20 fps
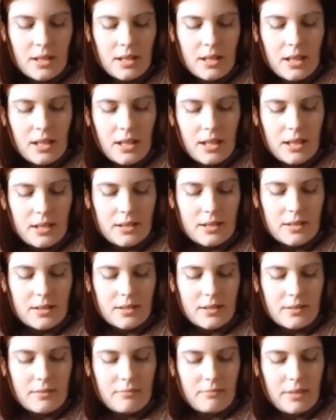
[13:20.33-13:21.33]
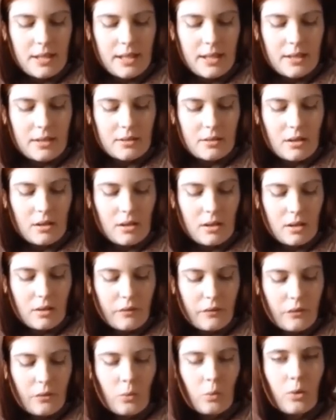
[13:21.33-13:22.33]
it's made of
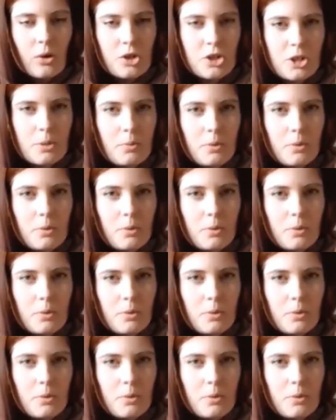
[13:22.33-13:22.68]
washable